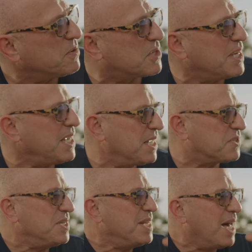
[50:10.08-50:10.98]
You see,
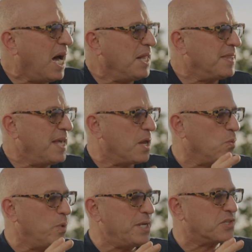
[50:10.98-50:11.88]
it's not
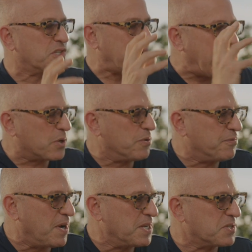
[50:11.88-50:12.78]
that we
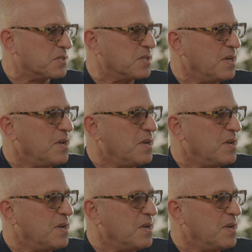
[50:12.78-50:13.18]
sacrifice